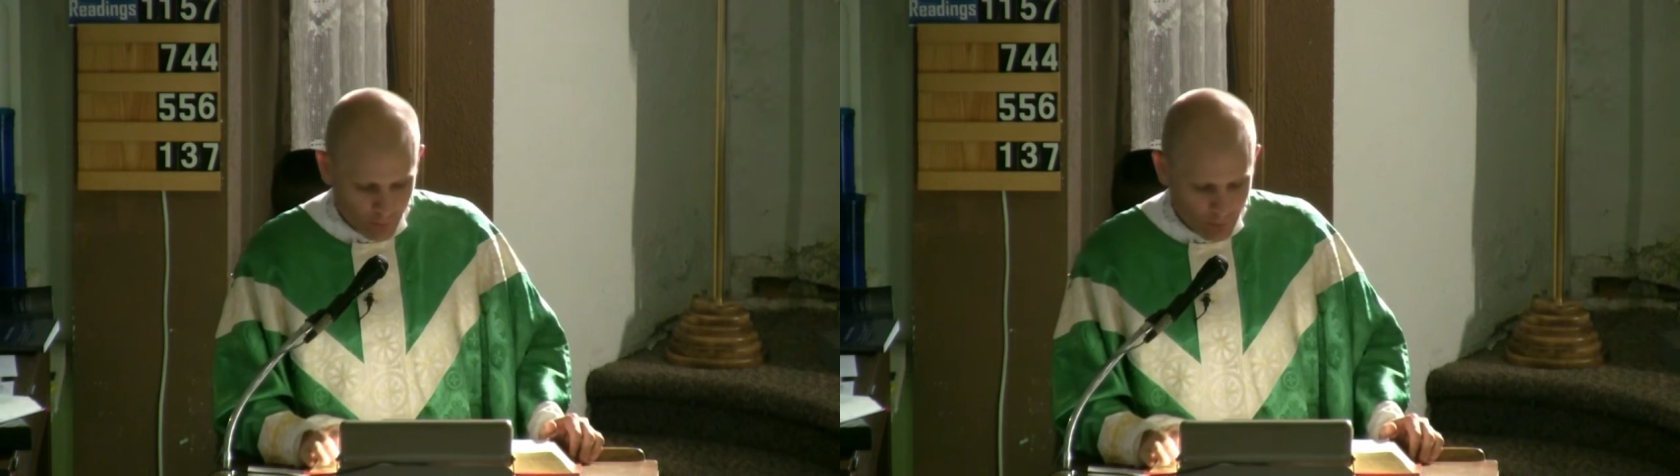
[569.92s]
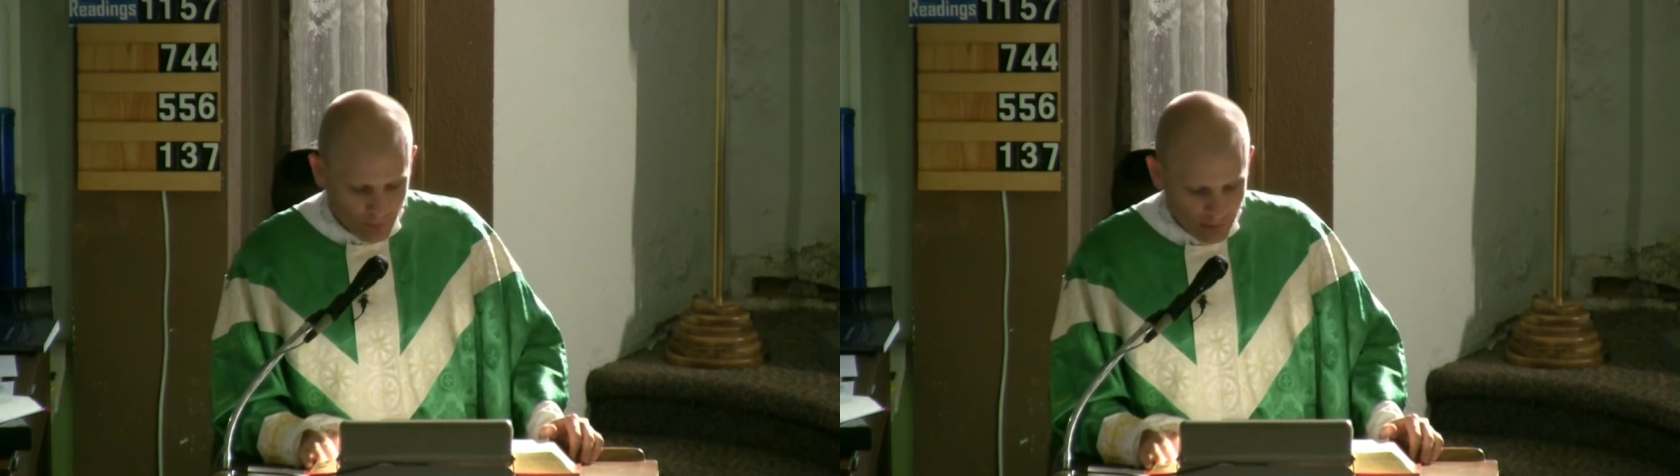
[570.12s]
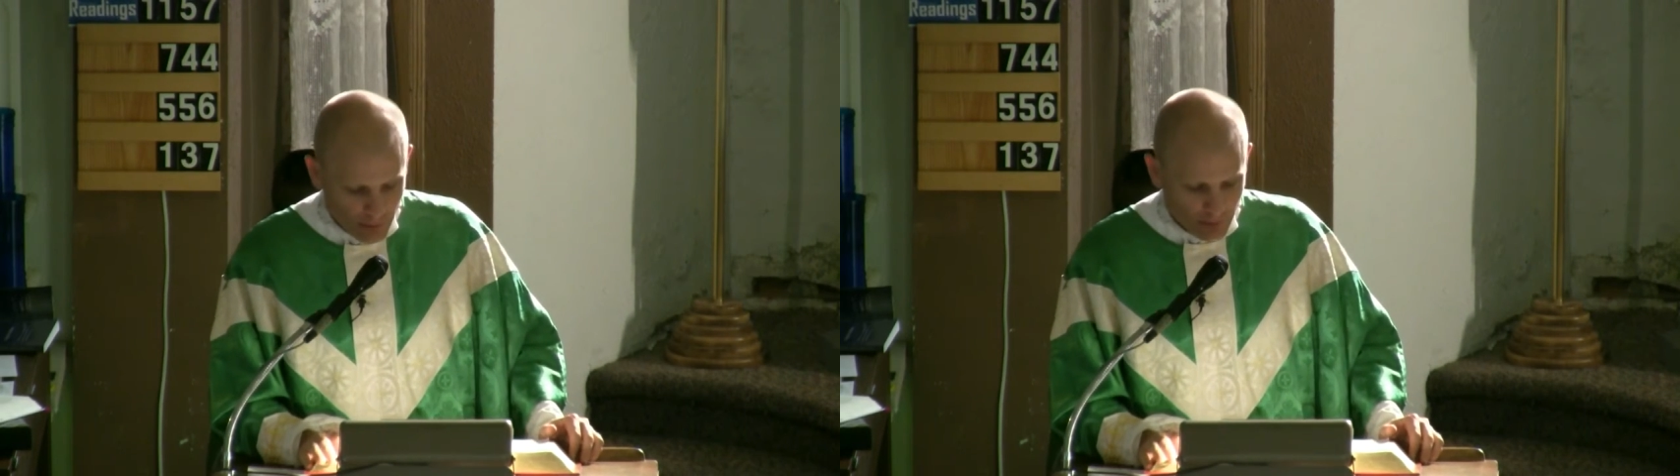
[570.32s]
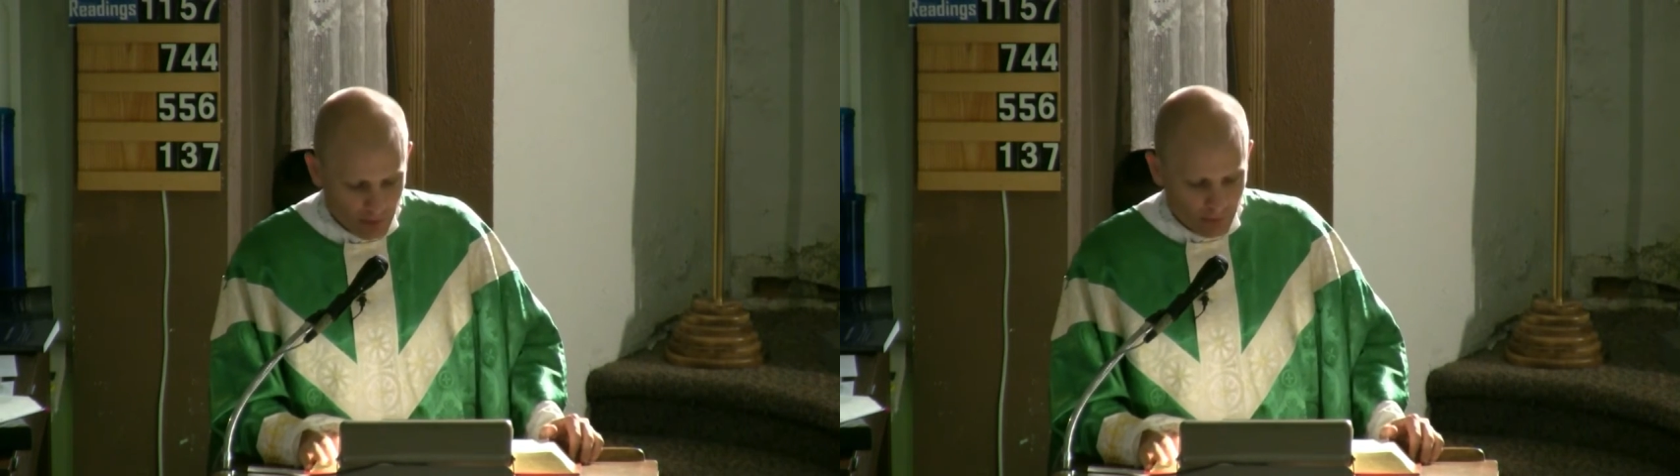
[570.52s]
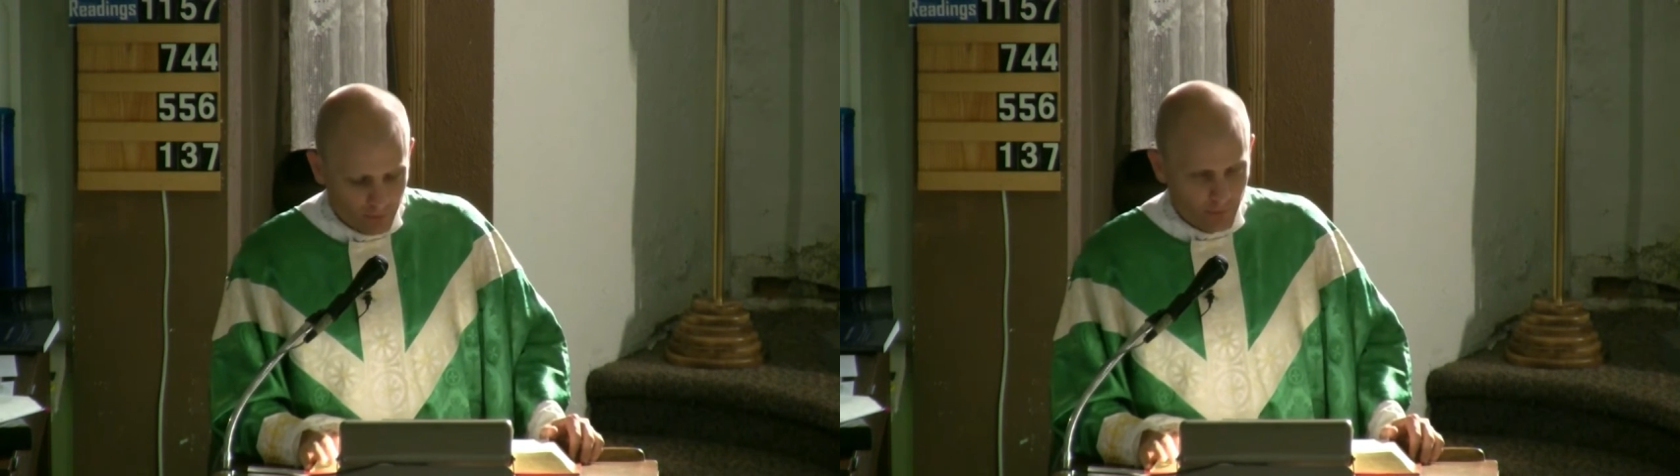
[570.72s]
who've never
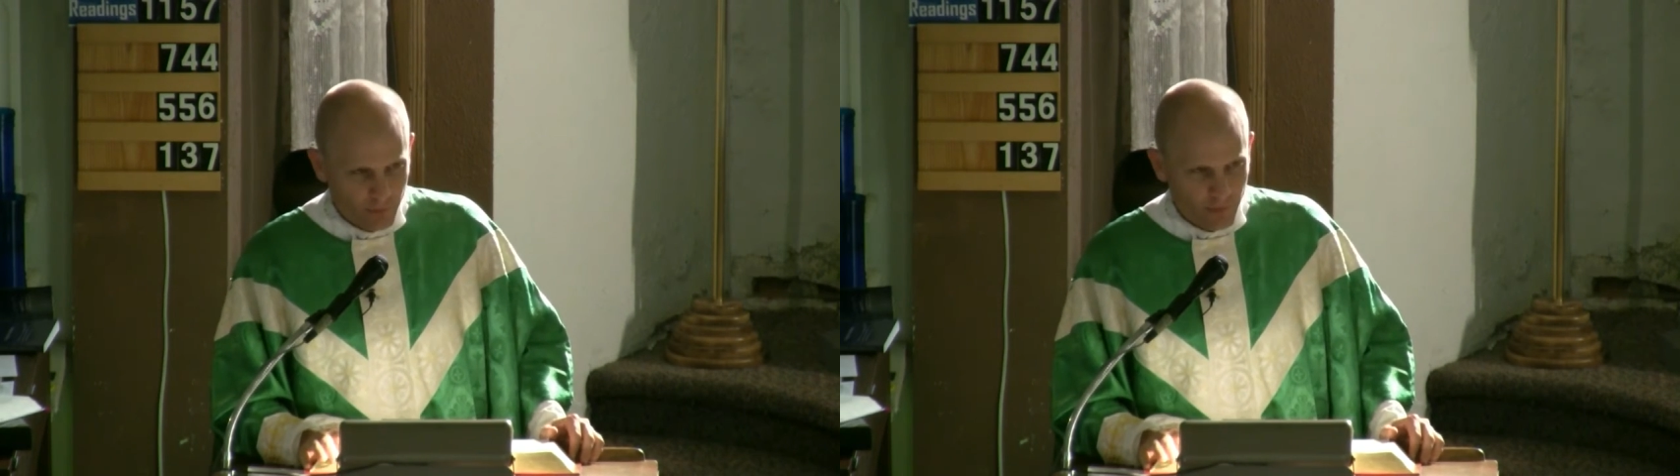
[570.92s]
lived the